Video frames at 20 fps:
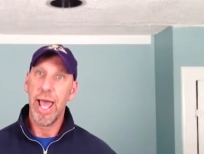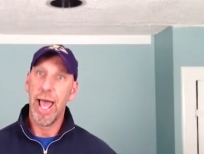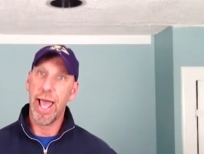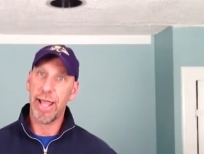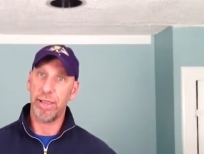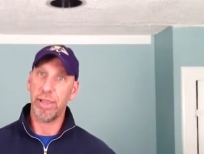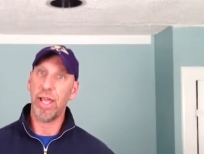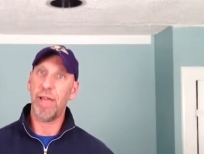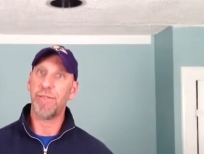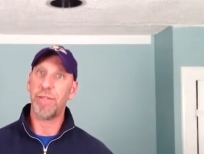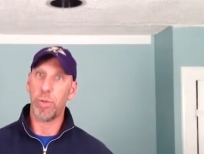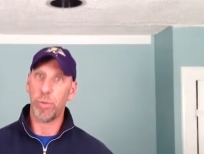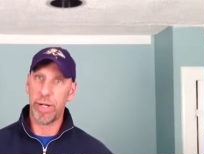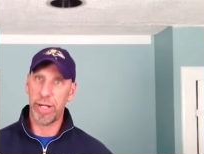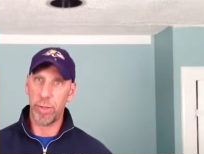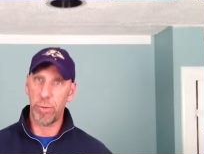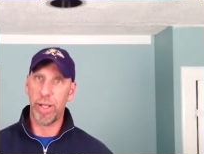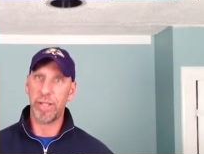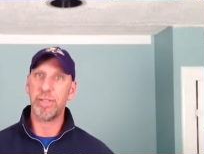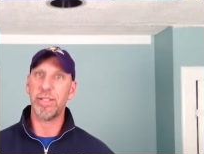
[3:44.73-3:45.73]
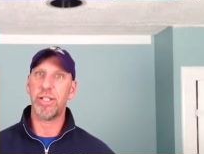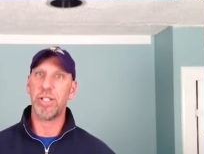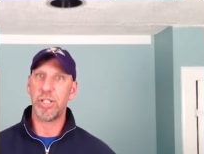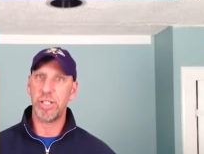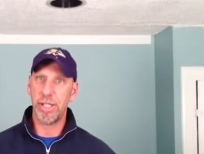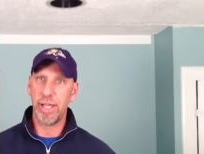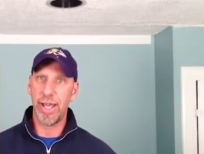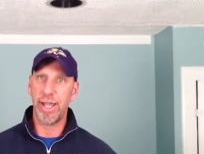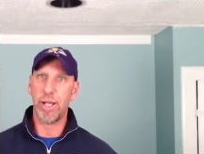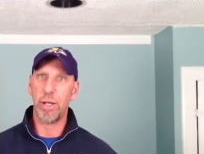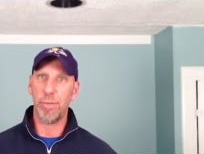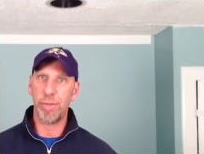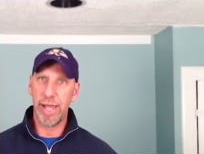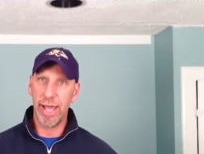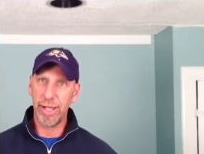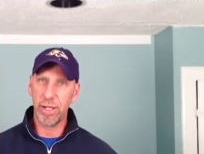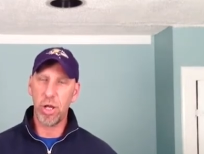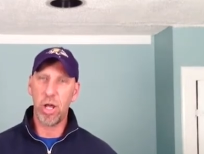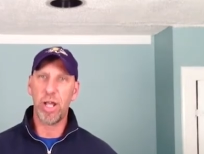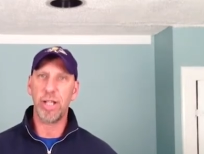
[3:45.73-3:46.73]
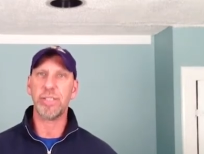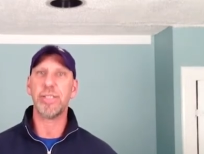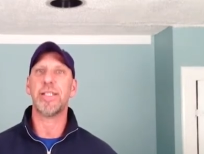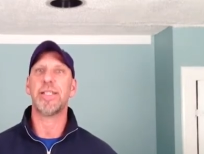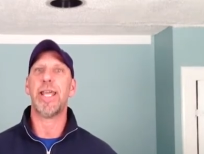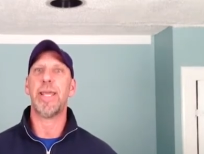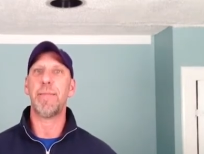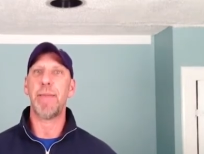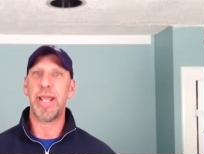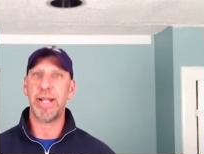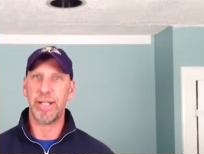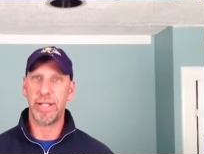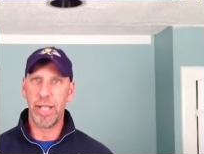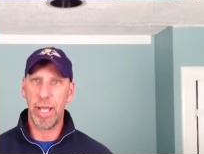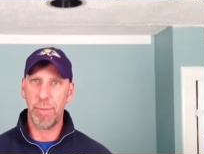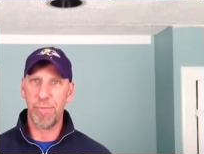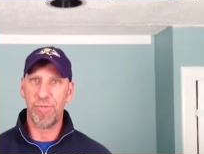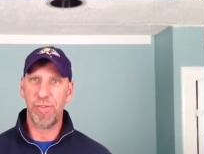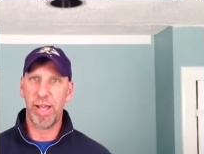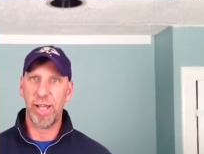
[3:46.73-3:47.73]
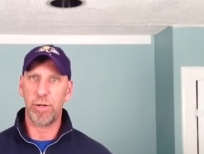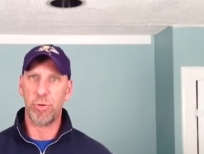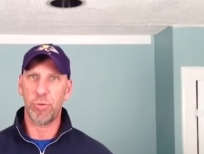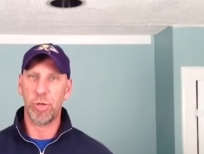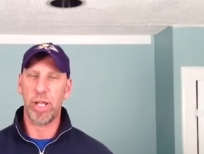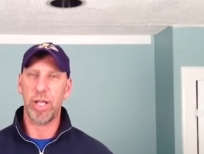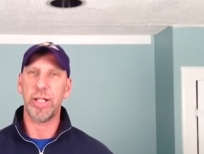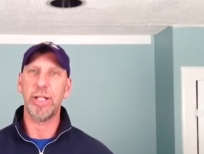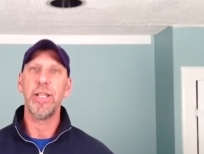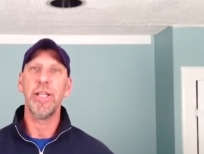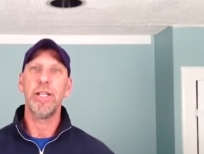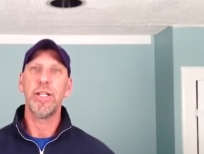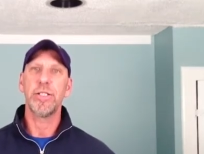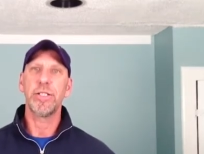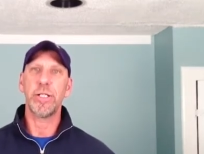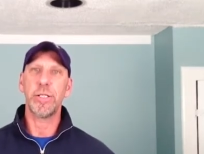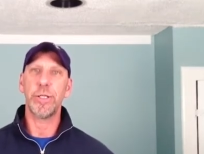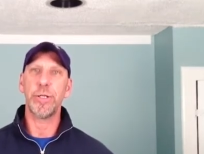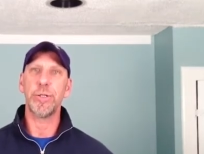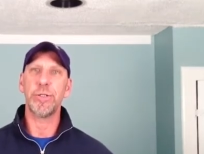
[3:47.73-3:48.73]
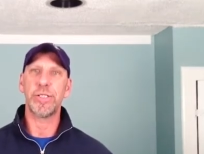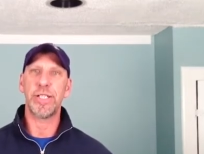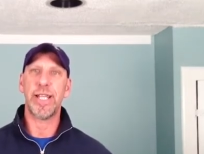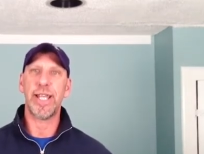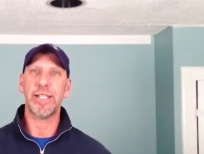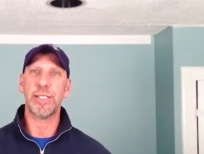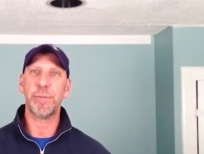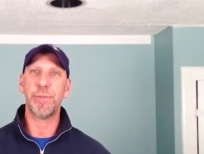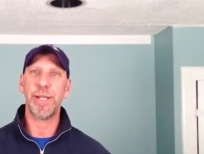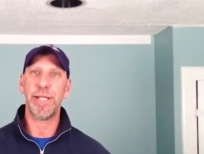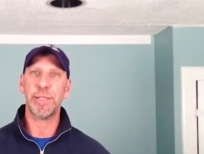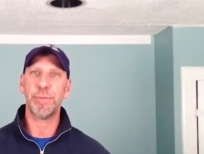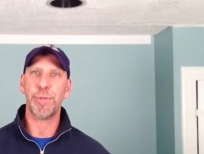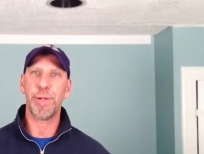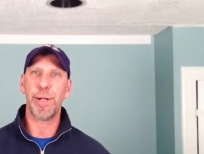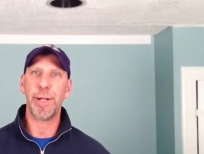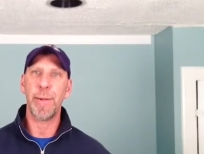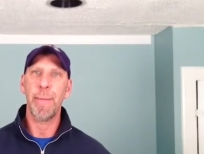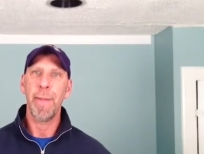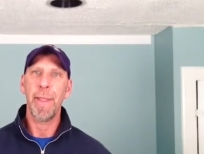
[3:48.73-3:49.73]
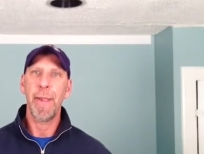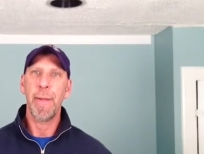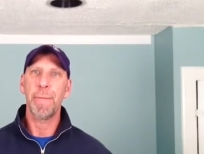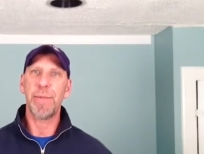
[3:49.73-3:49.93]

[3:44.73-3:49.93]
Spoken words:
I loved it when he went to the Chicago Blackhawks and they made a Cup final run to lose against Pittsburgh.